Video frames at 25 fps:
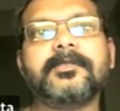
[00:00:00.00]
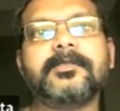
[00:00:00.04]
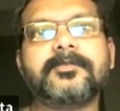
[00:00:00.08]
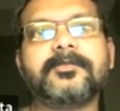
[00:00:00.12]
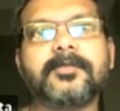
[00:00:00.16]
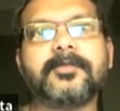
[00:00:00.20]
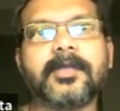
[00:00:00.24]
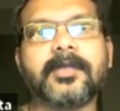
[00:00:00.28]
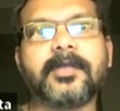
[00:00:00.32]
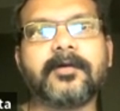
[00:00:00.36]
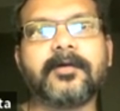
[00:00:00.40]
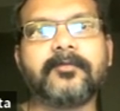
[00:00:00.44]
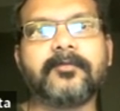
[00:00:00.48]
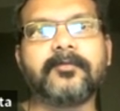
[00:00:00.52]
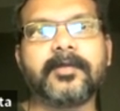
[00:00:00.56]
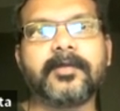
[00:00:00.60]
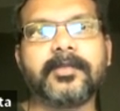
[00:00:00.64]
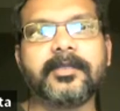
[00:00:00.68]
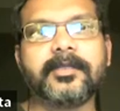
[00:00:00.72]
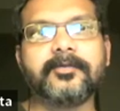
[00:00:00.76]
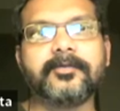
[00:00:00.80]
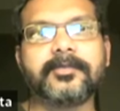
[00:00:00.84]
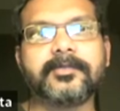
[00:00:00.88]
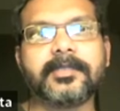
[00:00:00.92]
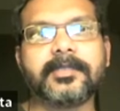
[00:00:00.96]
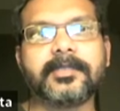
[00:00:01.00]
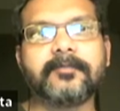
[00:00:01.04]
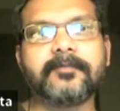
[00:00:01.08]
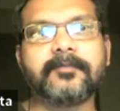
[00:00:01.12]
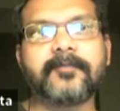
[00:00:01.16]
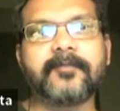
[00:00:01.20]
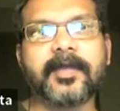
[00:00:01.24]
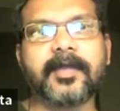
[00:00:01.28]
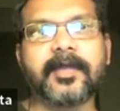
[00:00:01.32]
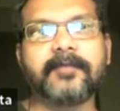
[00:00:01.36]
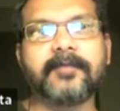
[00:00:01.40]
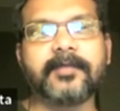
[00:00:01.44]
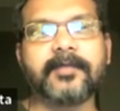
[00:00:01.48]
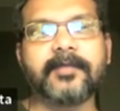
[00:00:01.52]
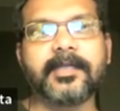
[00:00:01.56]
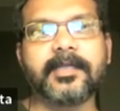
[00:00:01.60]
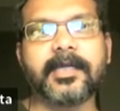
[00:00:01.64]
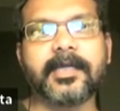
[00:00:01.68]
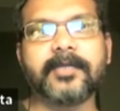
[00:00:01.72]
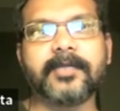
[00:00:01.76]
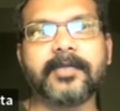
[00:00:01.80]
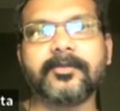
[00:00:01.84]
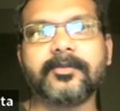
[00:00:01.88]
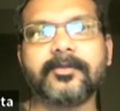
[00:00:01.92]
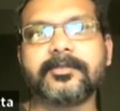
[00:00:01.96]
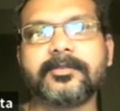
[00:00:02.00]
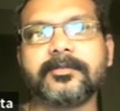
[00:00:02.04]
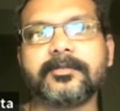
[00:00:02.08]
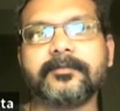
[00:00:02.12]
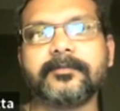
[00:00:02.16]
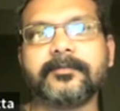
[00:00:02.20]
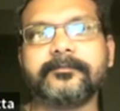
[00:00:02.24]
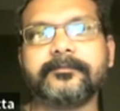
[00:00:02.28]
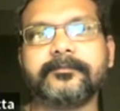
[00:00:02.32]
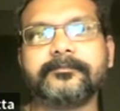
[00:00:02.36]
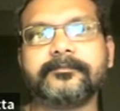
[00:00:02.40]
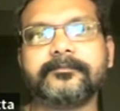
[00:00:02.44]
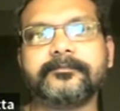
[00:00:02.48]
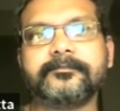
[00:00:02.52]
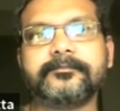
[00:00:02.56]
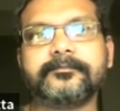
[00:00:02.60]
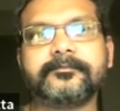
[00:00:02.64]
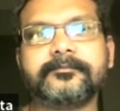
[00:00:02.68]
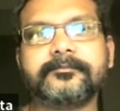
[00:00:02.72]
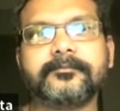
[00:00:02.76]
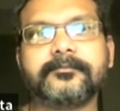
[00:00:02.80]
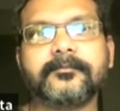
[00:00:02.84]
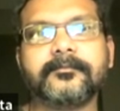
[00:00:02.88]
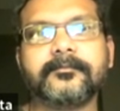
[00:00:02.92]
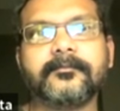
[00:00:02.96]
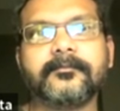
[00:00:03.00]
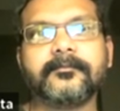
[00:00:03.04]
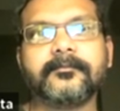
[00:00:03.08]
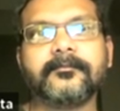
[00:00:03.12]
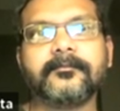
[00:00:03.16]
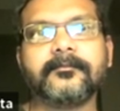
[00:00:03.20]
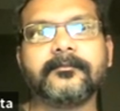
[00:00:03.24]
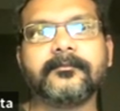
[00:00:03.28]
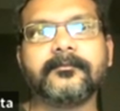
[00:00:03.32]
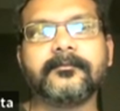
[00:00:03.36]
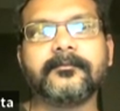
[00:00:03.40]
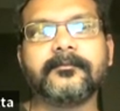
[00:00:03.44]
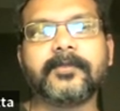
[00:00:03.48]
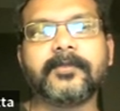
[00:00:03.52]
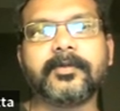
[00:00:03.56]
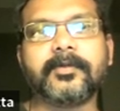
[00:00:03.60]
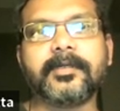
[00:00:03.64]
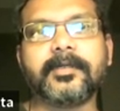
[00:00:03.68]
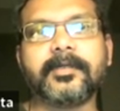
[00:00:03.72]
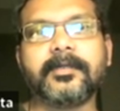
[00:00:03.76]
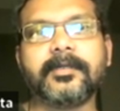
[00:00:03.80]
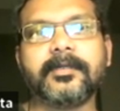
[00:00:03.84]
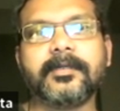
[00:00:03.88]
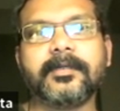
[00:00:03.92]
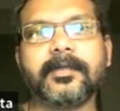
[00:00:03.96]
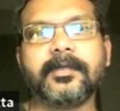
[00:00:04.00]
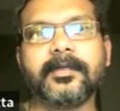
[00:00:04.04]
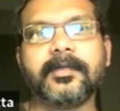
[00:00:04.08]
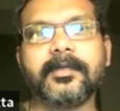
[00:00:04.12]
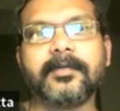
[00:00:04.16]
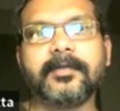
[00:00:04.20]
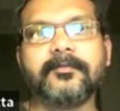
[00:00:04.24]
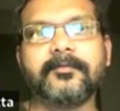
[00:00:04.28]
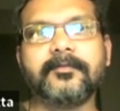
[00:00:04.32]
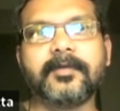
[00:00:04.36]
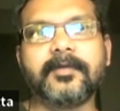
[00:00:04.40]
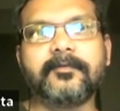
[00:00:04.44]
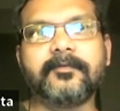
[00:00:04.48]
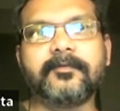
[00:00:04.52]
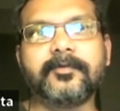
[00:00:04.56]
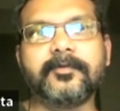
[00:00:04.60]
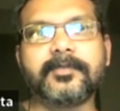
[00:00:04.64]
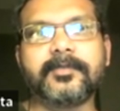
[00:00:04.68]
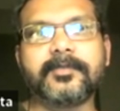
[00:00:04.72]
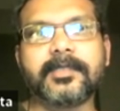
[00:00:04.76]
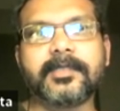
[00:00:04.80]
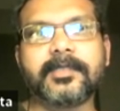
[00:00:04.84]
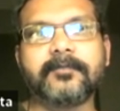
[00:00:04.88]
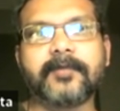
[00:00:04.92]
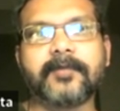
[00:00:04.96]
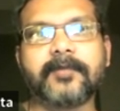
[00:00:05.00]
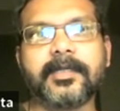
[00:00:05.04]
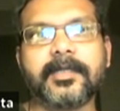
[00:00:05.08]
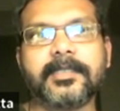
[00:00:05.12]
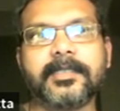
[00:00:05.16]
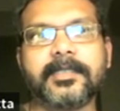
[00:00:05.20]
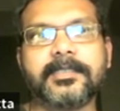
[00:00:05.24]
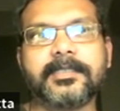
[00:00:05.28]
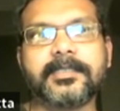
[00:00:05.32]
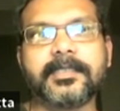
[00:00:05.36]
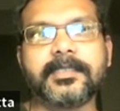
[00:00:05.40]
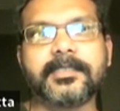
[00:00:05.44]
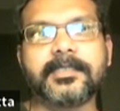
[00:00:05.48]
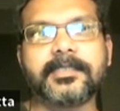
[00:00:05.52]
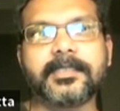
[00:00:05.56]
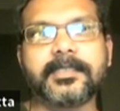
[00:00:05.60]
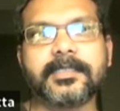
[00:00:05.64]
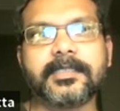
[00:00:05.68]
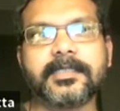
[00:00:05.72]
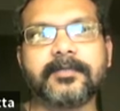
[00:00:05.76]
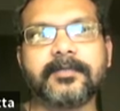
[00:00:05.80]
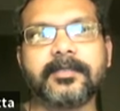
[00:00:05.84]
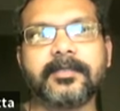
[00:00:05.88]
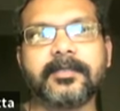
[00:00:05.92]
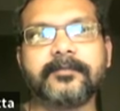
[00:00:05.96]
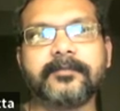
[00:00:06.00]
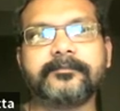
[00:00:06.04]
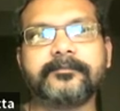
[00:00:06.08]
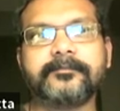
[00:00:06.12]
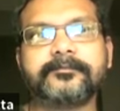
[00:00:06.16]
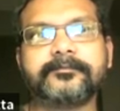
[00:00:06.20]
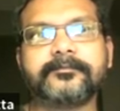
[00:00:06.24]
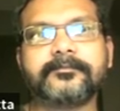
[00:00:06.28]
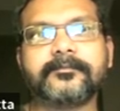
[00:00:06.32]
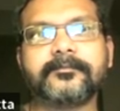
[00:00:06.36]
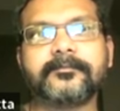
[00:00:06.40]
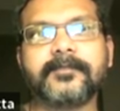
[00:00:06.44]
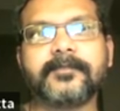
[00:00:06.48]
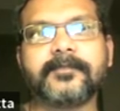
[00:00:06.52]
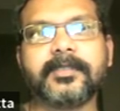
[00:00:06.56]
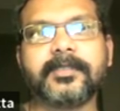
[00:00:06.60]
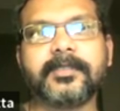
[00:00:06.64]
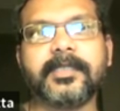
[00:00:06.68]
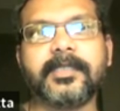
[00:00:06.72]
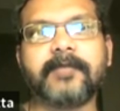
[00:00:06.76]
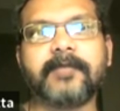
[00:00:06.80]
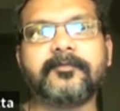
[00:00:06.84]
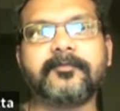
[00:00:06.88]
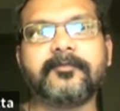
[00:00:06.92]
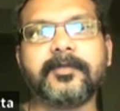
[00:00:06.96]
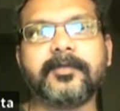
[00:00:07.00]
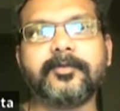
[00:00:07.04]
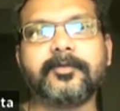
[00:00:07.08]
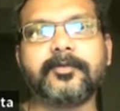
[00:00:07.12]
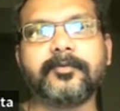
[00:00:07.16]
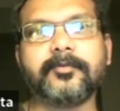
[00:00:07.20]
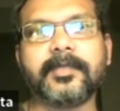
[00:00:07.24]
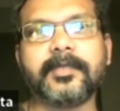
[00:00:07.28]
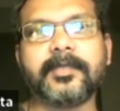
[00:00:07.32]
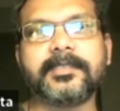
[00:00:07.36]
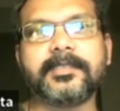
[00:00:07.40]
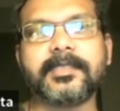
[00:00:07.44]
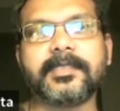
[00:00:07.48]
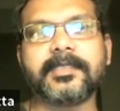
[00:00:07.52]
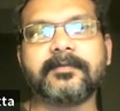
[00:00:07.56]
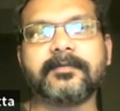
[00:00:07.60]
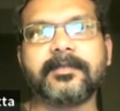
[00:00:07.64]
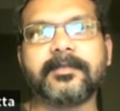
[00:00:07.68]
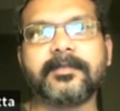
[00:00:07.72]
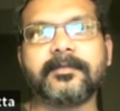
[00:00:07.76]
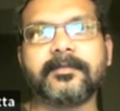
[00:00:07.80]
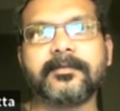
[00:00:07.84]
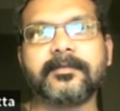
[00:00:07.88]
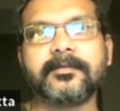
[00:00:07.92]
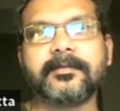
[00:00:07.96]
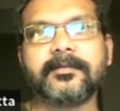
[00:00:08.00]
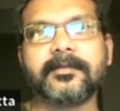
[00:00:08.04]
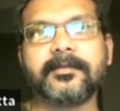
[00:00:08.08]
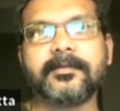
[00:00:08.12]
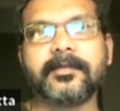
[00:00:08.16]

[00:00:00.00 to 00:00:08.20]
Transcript: So now we are used up 5 and 9 also. Okay, we have used up 1 and 6 as well. So you're left with 2 and 7.